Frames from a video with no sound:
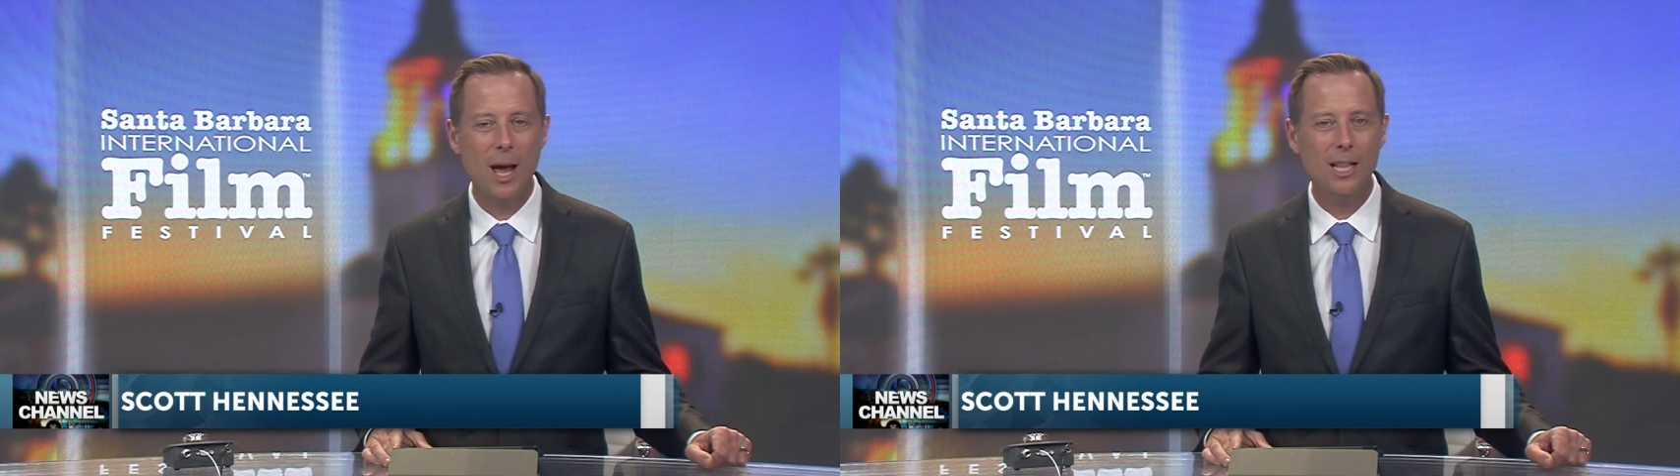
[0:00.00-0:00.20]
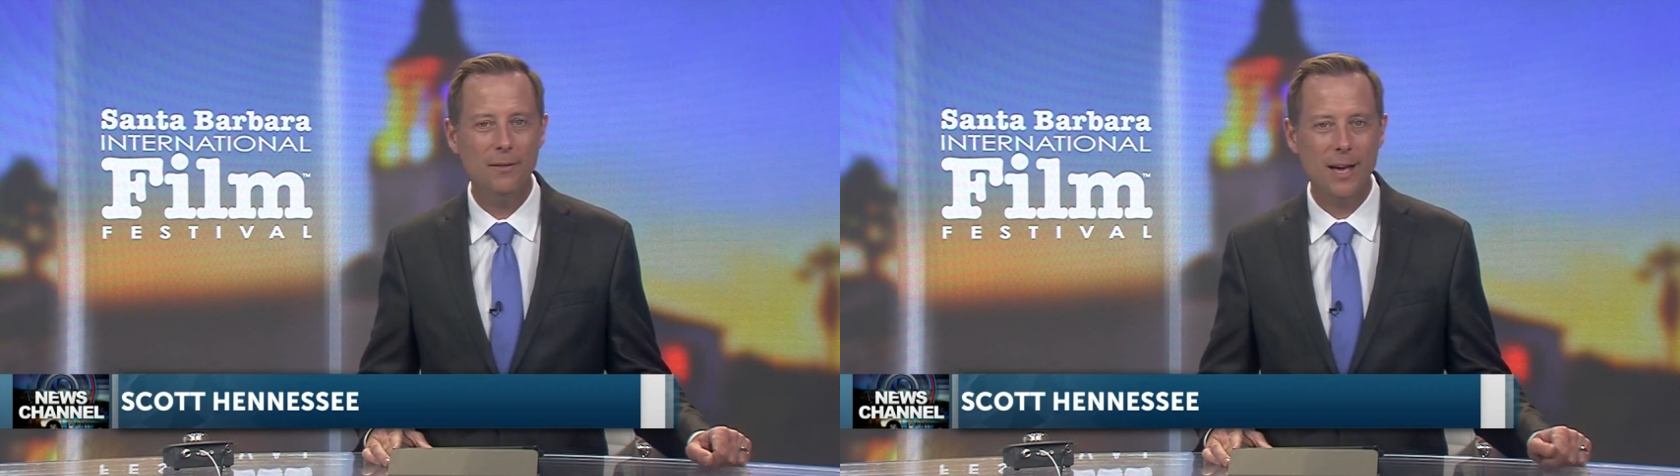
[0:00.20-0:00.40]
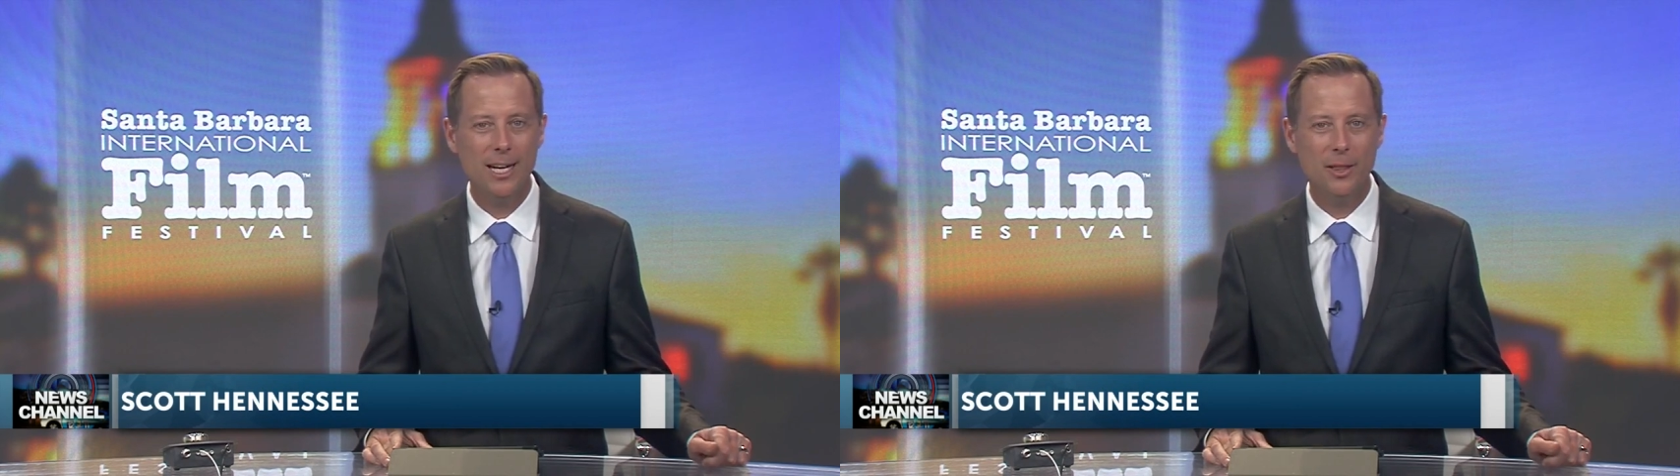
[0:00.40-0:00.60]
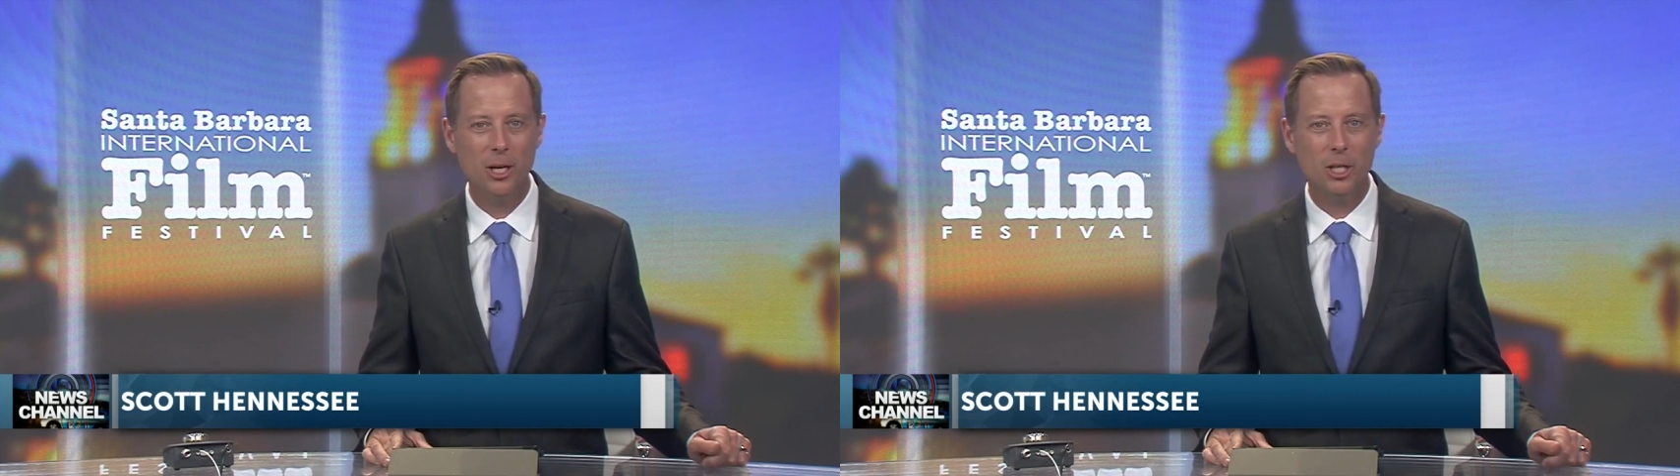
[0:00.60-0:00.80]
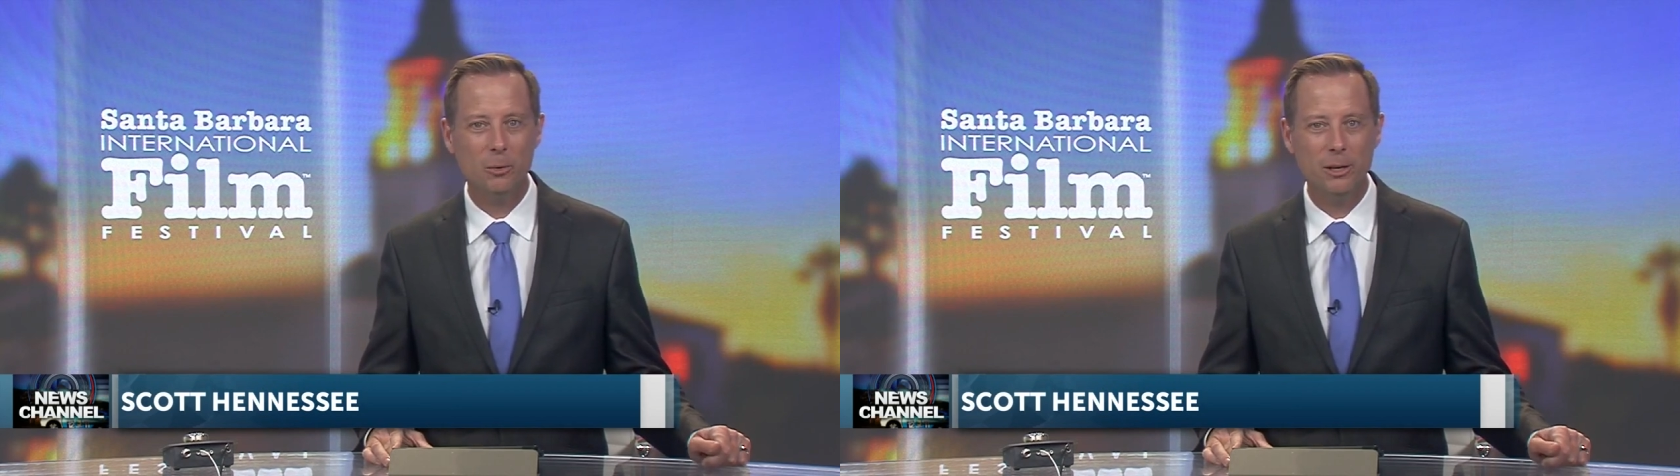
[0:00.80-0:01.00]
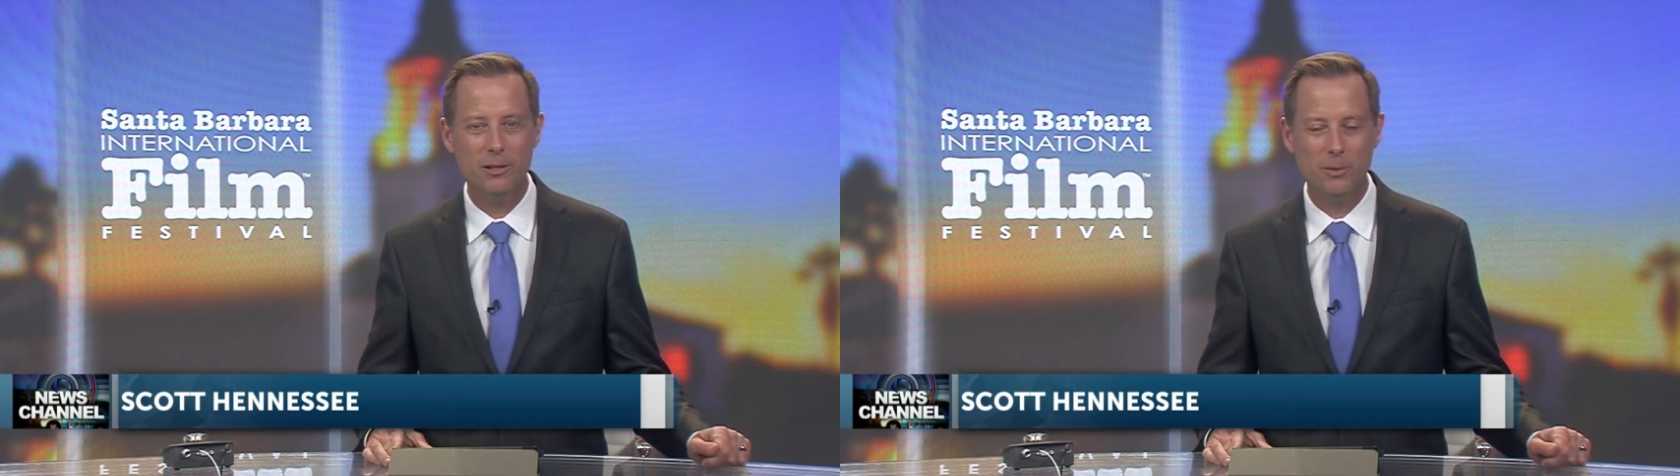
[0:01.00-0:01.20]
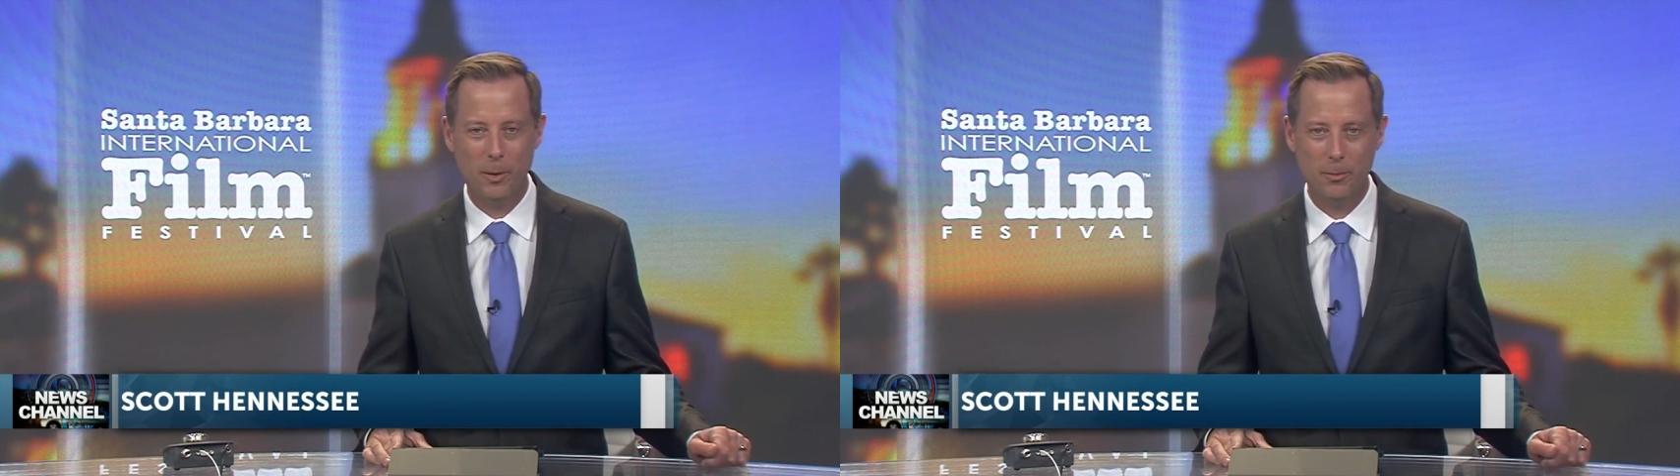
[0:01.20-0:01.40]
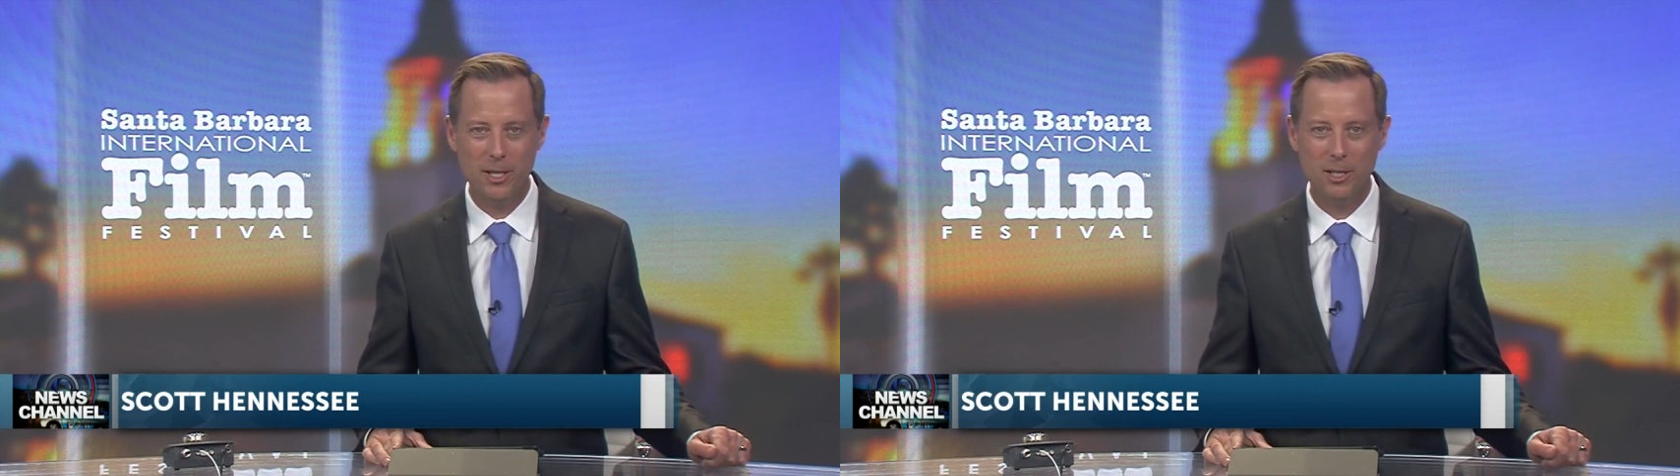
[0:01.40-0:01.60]
elevated their careers with
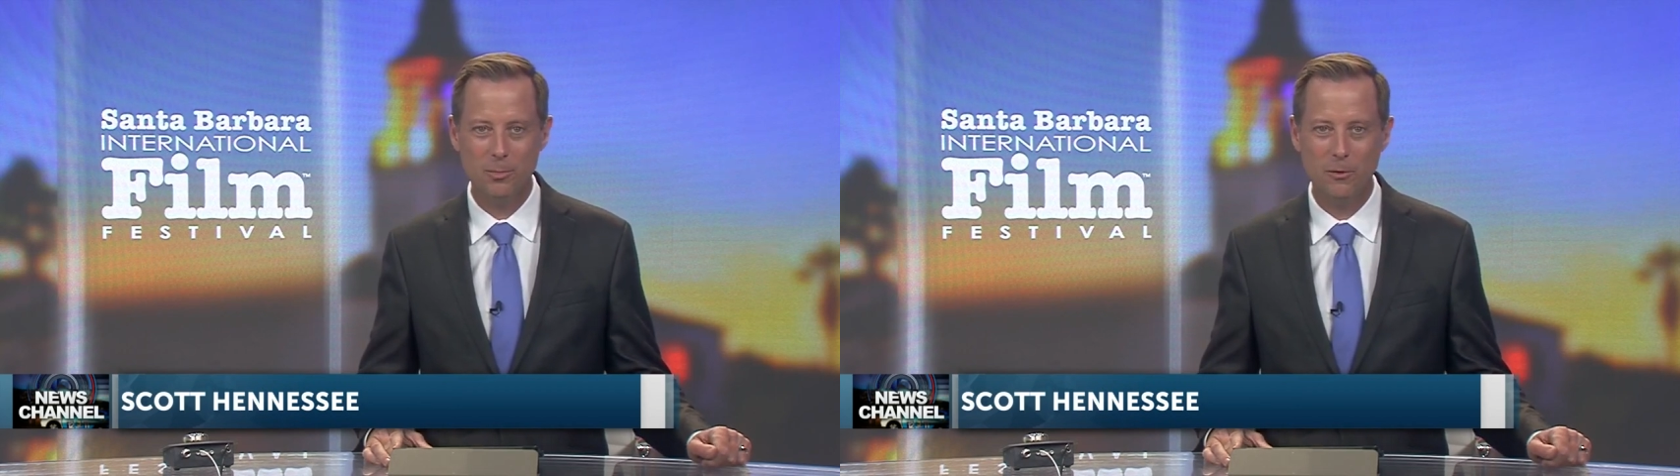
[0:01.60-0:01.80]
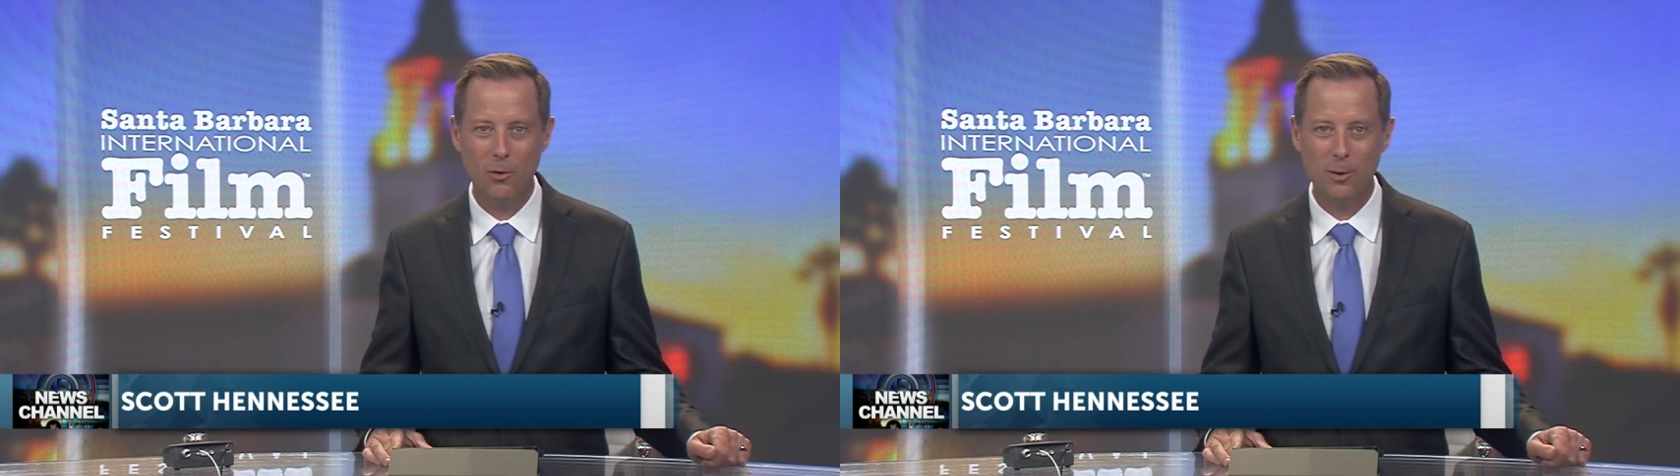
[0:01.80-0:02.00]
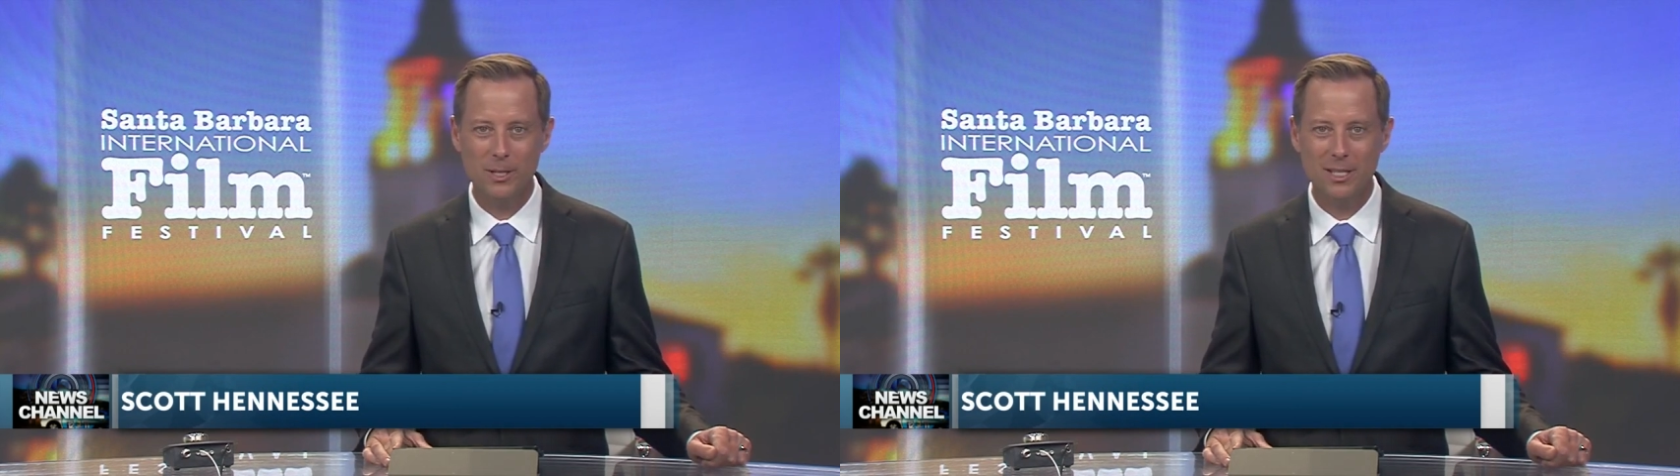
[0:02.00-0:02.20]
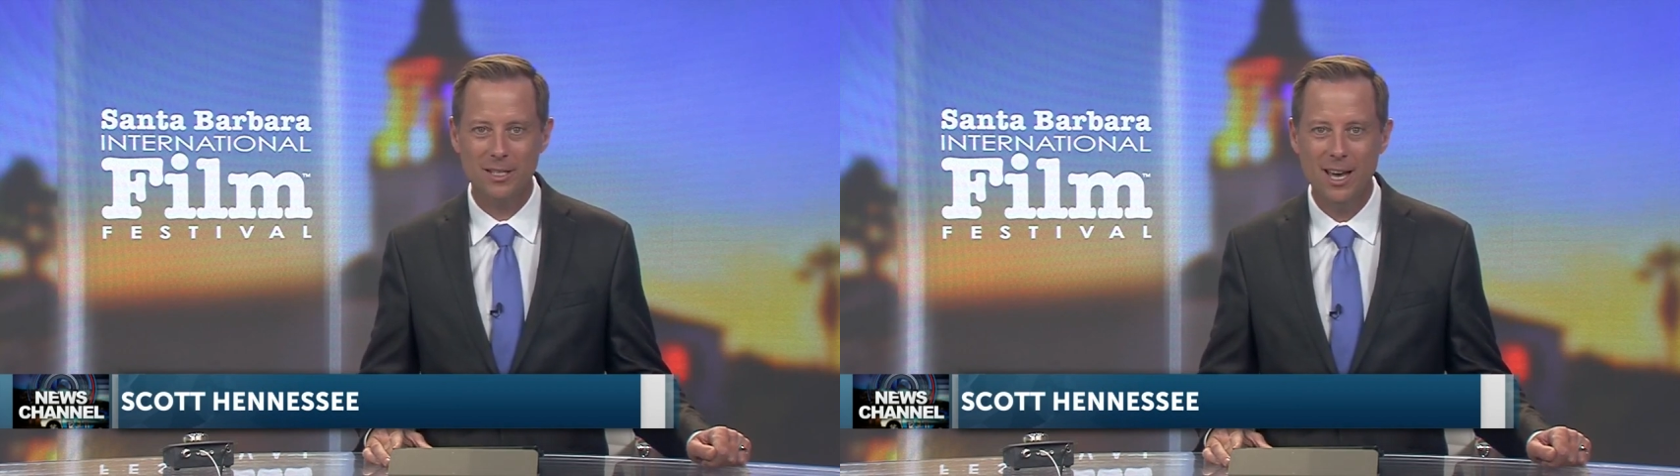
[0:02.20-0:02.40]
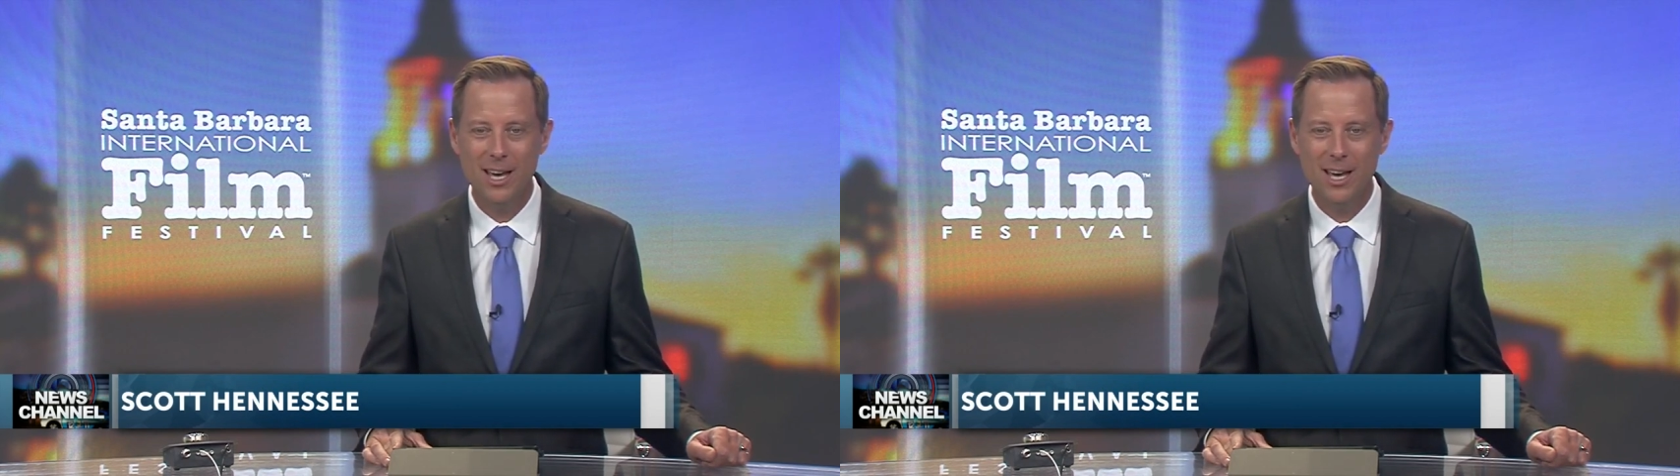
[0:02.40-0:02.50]
recent performances.